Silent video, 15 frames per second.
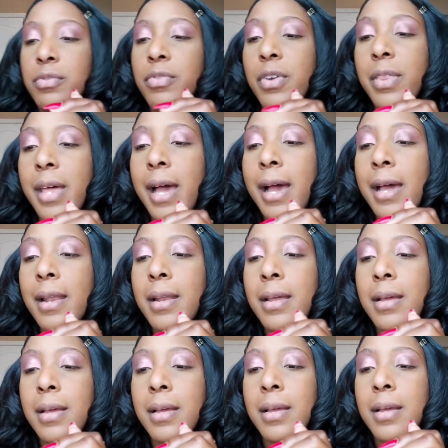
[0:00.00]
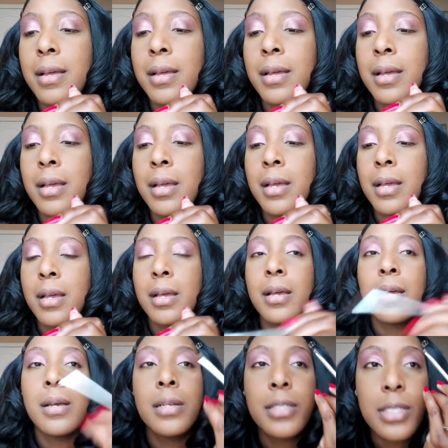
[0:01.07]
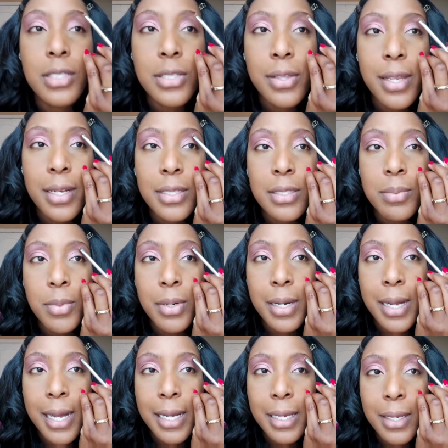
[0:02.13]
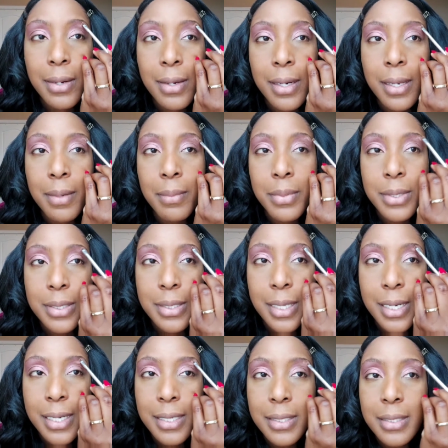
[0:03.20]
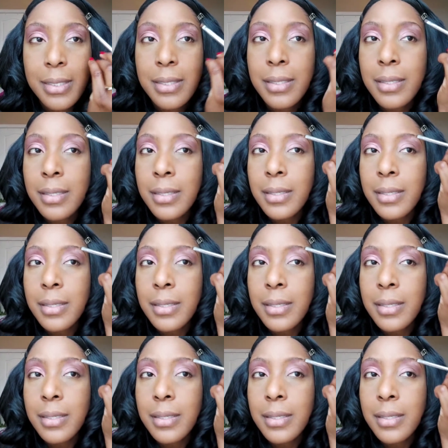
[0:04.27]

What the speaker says: for that, just so that it's more accurate and precise.